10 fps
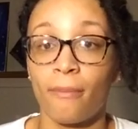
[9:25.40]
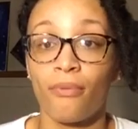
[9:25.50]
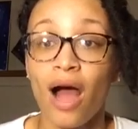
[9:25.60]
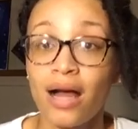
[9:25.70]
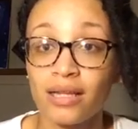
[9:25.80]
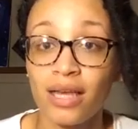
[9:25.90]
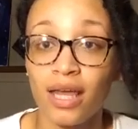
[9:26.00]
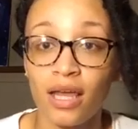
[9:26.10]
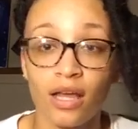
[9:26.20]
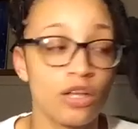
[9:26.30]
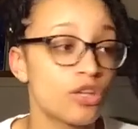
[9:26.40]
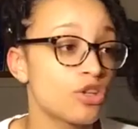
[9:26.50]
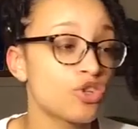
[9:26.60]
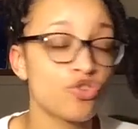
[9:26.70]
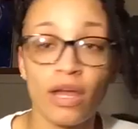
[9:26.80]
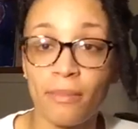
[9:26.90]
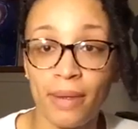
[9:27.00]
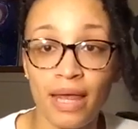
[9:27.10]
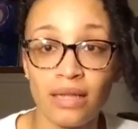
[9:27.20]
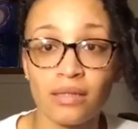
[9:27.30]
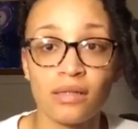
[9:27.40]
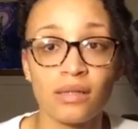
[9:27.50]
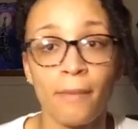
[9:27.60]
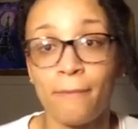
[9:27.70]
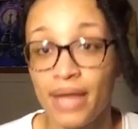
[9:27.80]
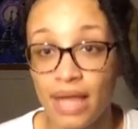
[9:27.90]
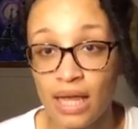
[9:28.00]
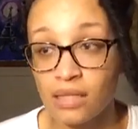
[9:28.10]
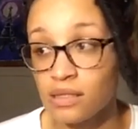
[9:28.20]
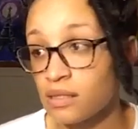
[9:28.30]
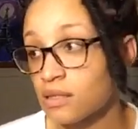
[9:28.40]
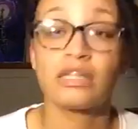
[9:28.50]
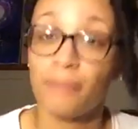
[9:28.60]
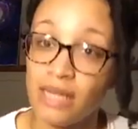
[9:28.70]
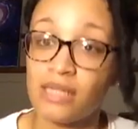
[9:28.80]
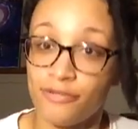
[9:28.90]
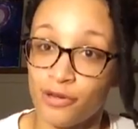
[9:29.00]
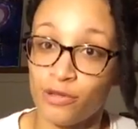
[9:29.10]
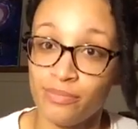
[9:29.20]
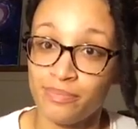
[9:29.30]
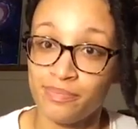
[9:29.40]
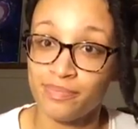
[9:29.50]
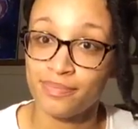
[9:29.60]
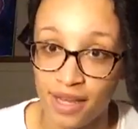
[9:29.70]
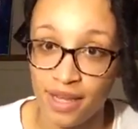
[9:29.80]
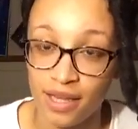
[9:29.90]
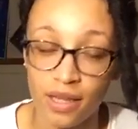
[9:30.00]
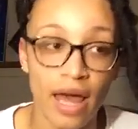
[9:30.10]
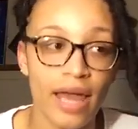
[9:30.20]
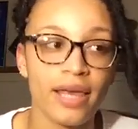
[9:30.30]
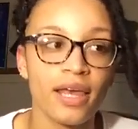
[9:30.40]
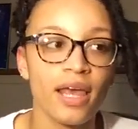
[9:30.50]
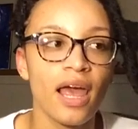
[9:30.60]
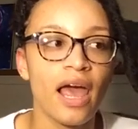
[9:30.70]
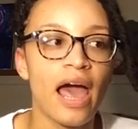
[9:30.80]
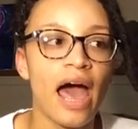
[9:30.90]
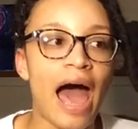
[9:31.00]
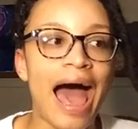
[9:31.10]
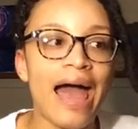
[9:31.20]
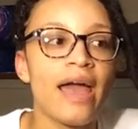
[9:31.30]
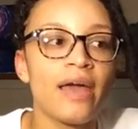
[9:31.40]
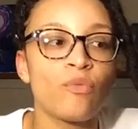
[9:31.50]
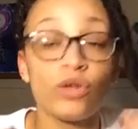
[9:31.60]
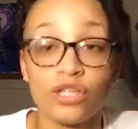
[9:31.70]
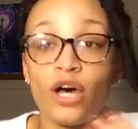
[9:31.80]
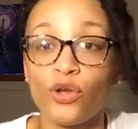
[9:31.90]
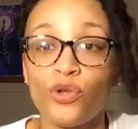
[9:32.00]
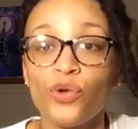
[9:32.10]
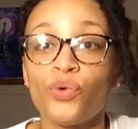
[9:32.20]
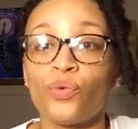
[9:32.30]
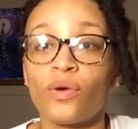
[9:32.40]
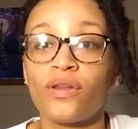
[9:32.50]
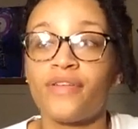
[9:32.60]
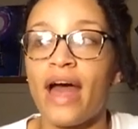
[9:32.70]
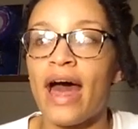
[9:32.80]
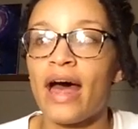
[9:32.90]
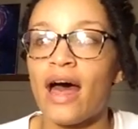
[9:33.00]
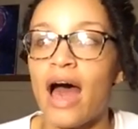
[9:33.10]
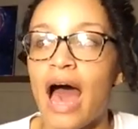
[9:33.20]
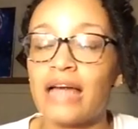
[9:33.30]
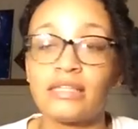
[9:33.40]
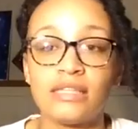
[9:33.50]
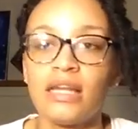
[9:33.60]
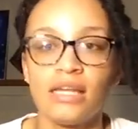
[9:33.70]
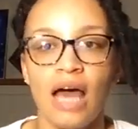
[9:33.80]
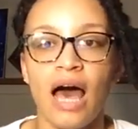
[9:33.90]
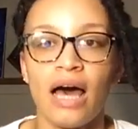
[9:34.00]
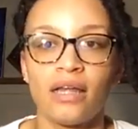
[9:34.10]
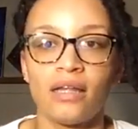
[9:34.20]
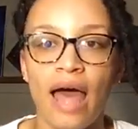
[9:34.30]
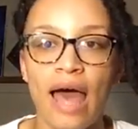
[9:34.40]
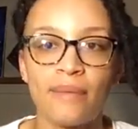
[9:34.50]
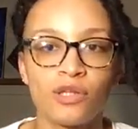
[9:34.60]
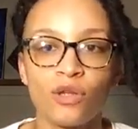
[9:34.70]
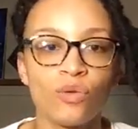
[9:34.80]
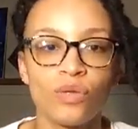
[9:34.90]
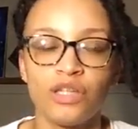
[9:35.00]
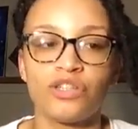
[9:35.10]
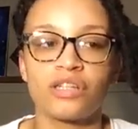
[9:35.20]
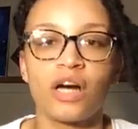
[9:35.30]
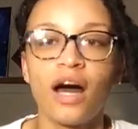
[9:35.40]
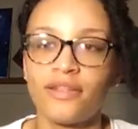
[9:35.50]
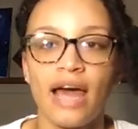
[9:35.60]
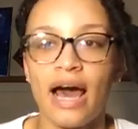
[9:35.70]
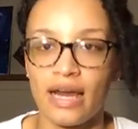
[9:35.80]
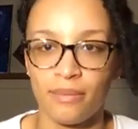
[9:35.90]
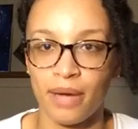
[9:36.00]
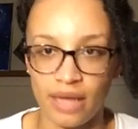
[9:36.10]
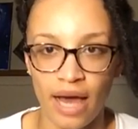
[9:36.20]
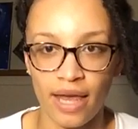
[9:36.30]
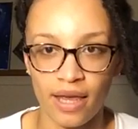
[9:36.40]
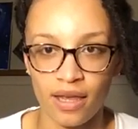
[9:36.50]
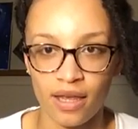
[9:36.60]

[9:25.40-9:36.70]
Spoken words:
broccoli, string beans, spicy food, like, I will tell you that I did not absolutely just cut that out of my diet.